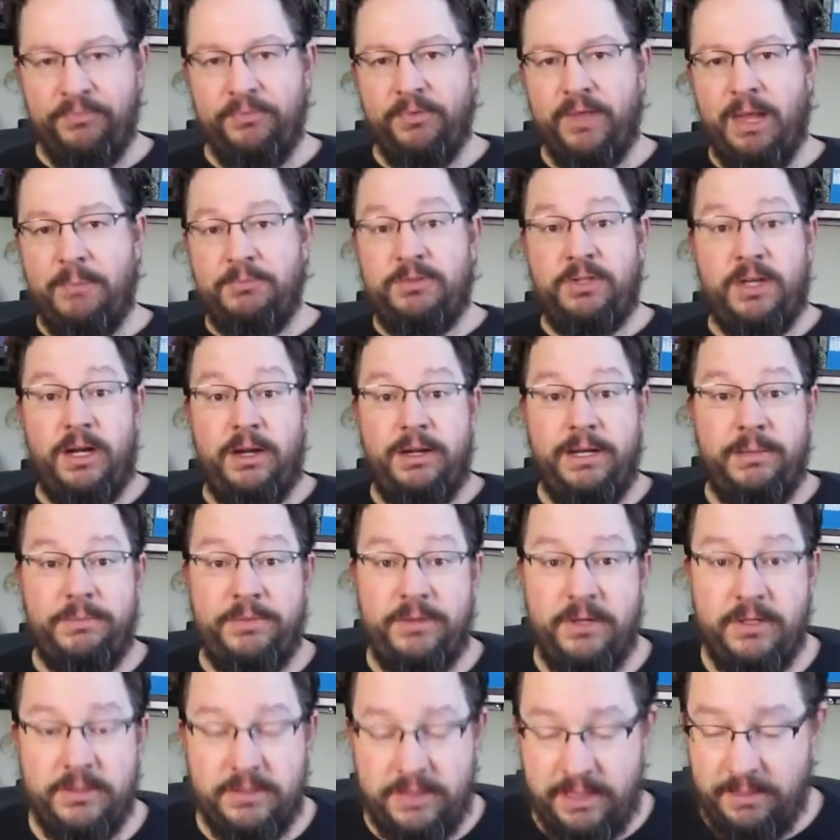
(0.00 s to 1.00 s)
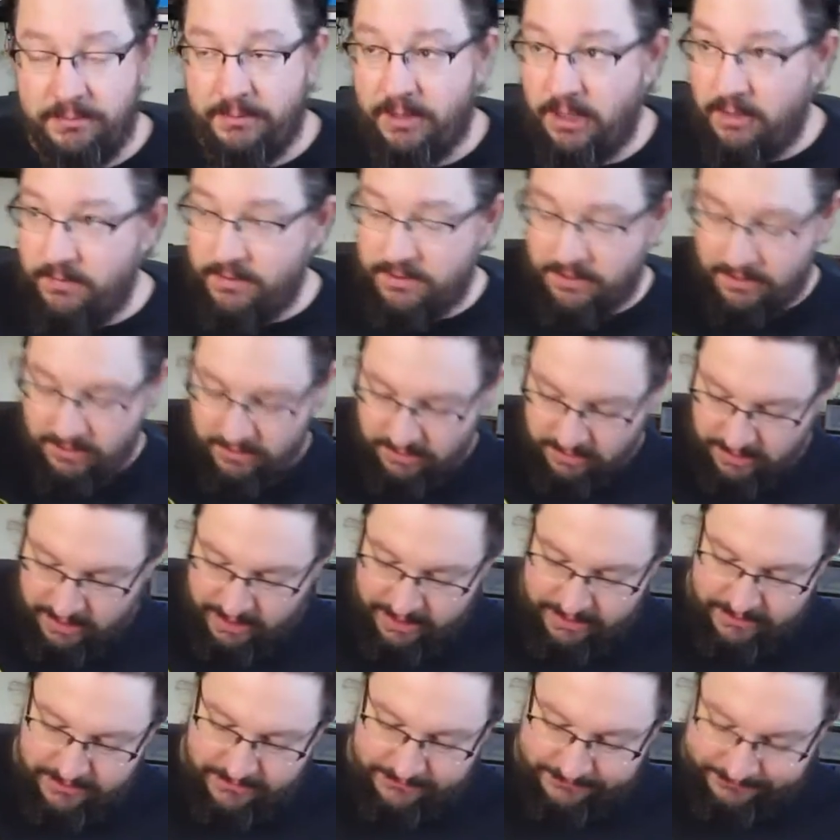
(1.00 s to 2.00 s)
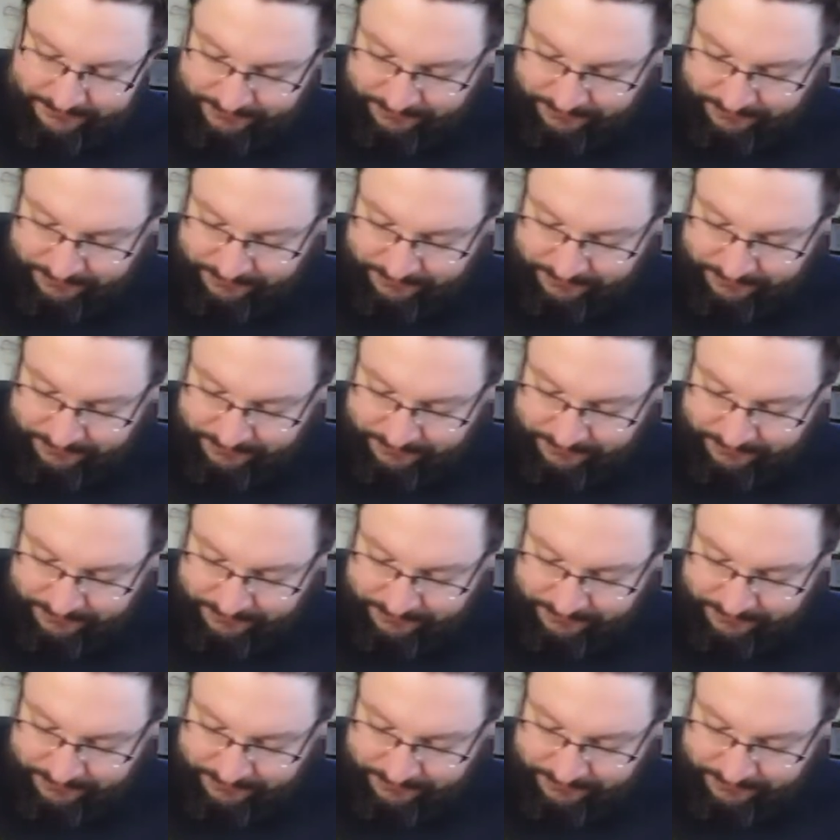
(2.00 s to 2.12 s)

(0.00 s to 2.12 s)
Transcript: I'm sorry, I'm thirsty, I'm nervous under the lights.